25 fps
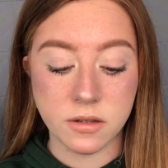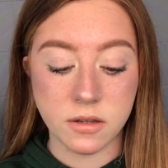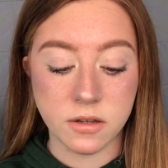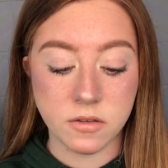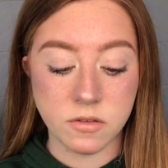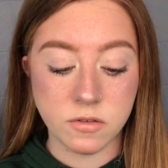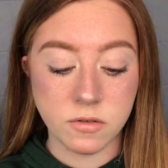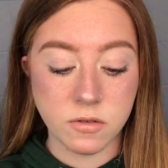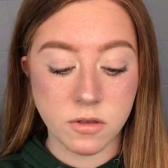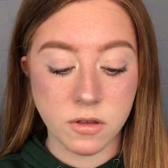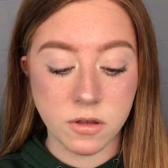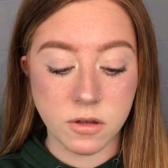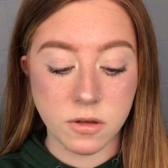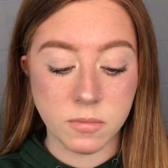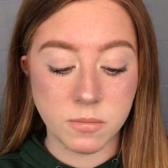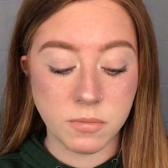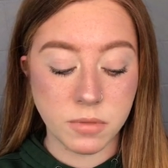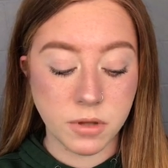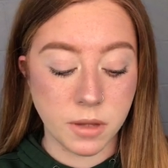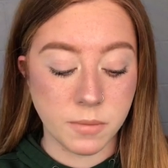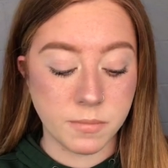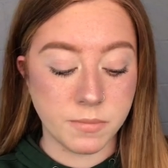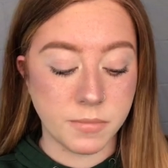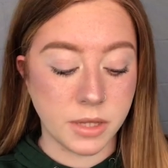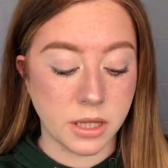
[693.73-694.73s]
It's the
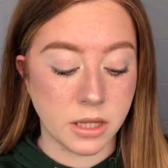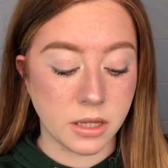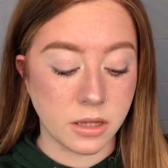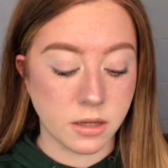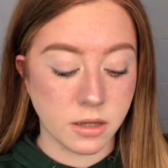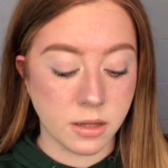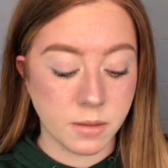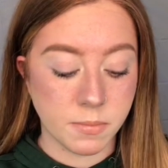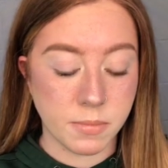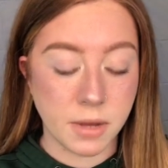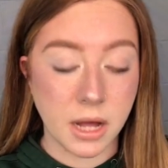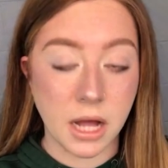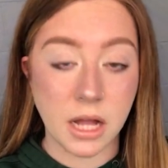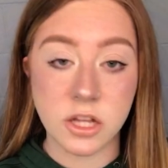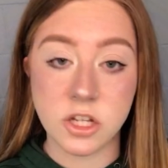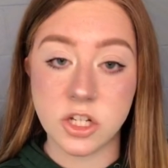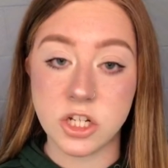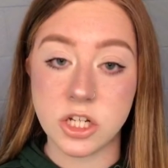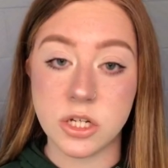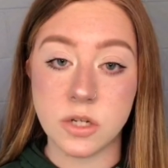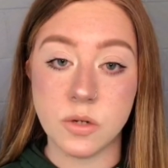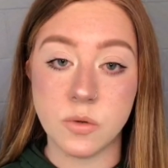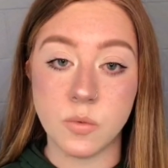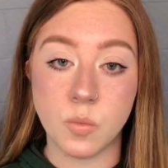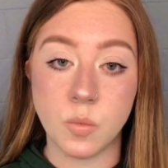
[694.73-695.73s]
plumping lip polish
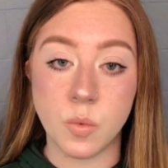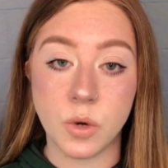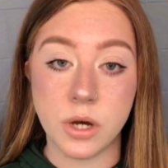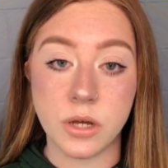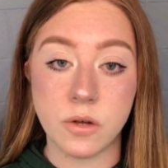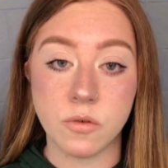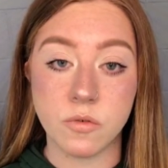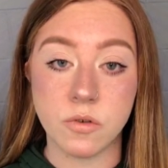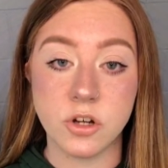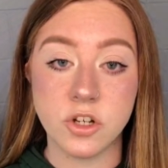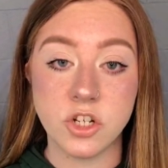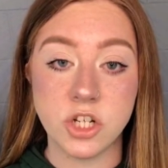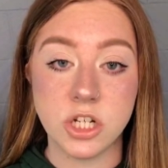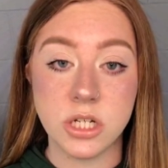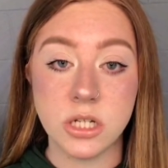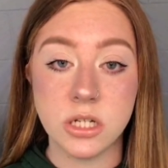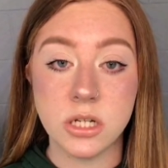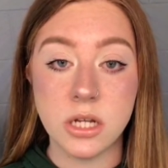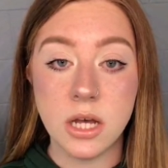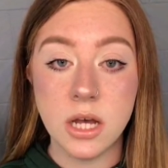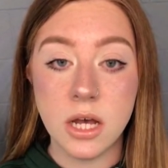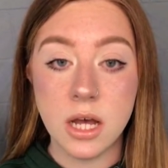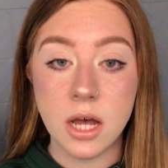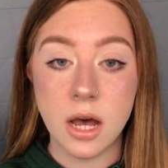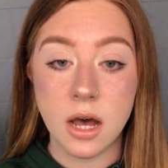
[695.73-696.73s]
in White Russian,
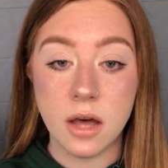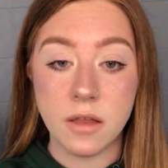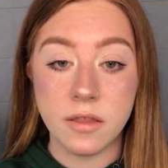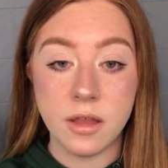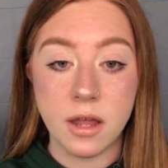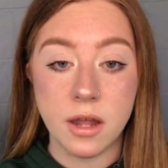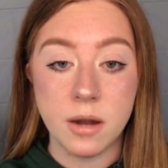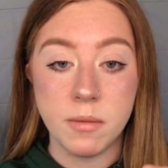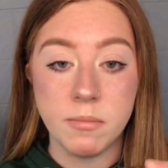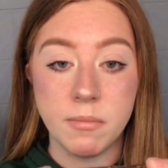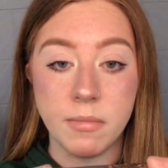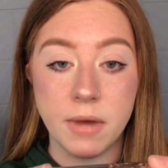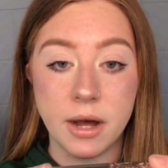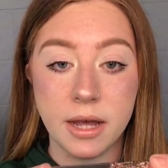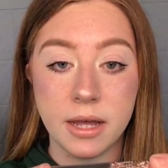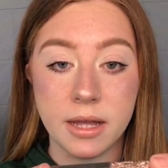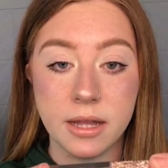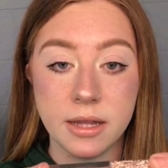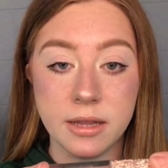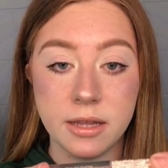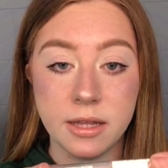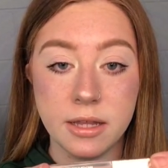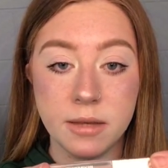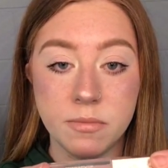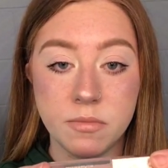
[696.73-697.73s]
and then my
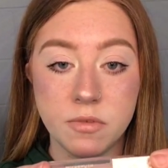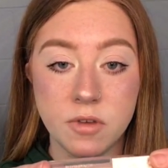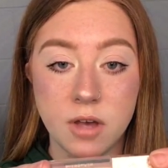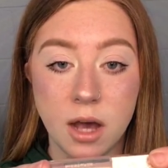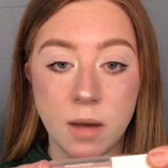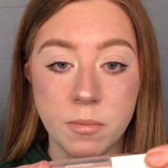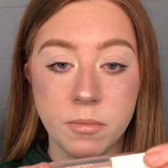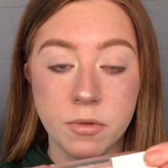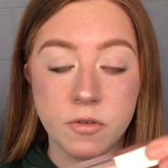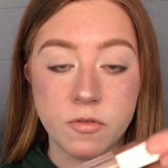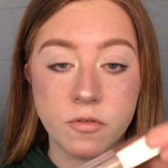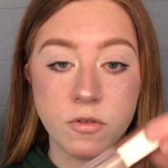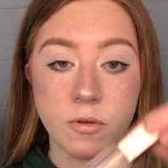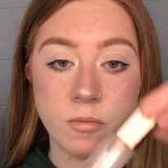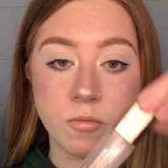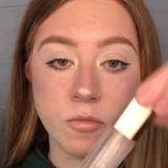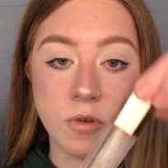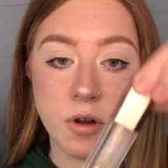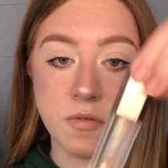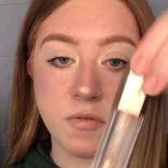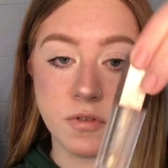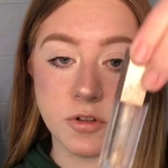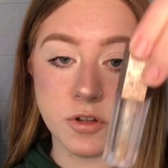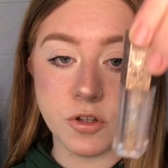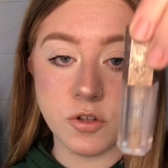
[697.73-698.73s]
lip topper from
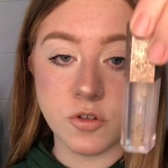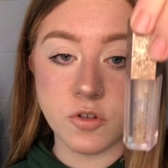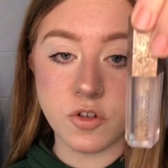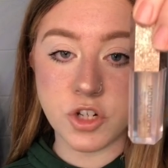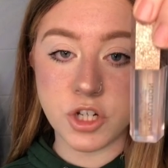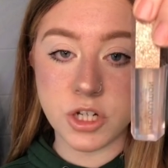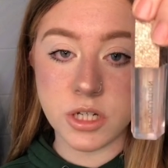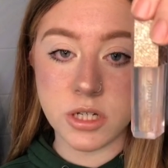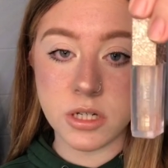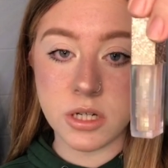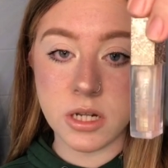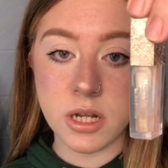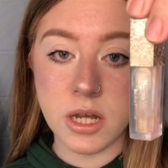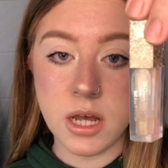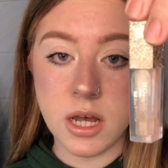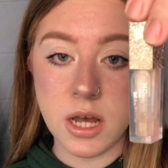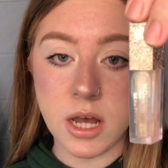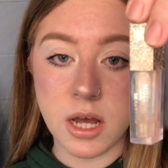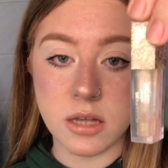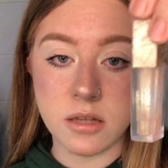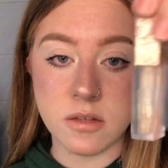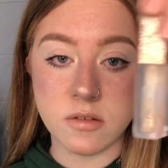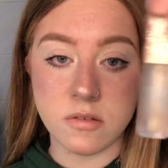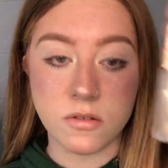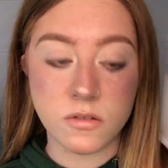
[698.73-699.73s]
Revolution,
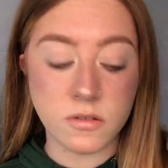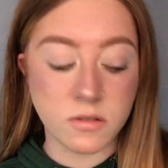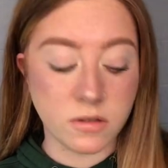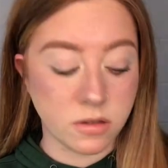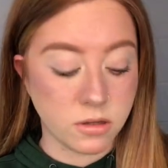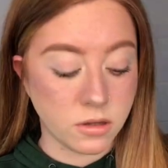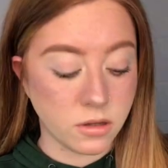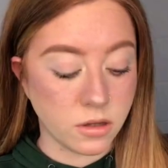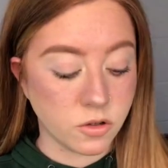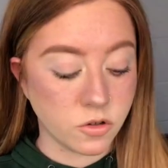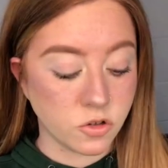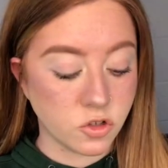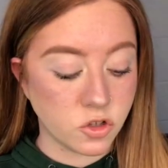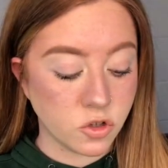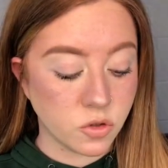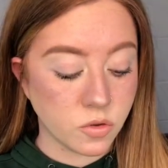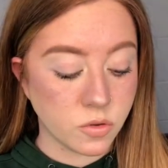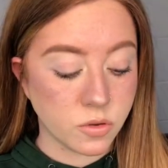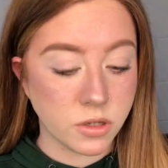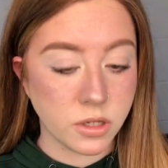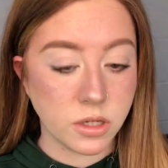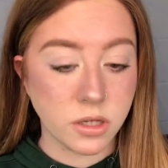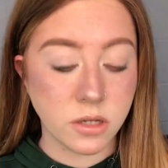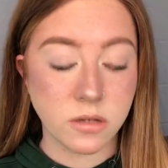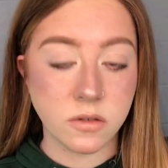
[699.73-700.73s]
and this is in
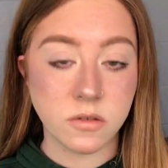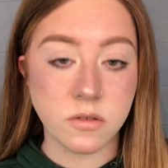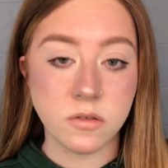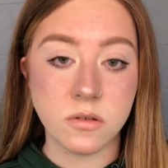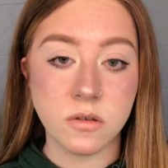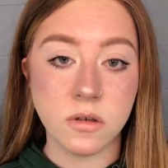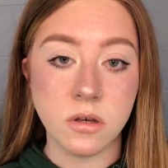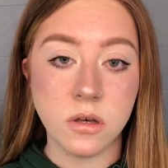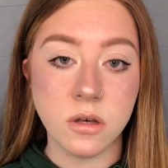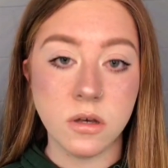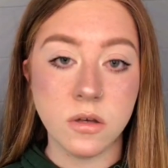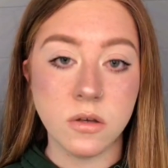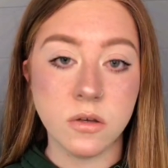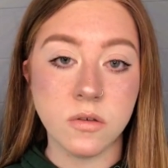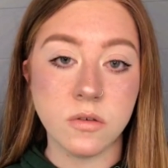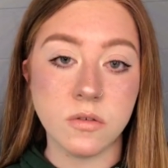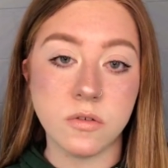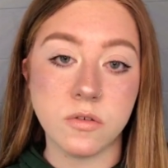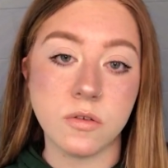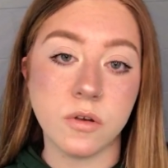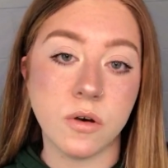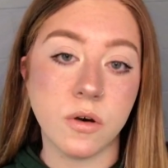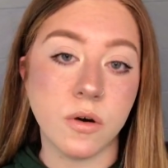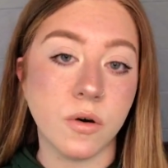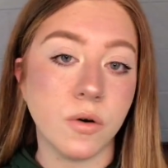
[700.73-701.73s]
Luxurious.
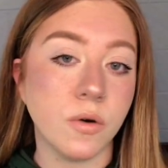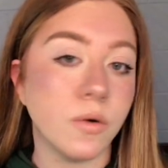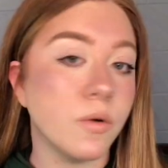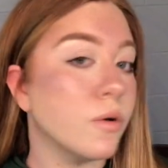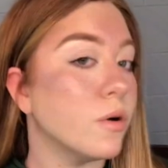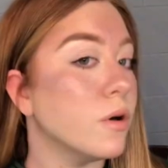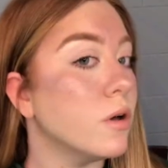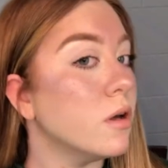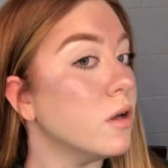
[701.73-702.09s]
So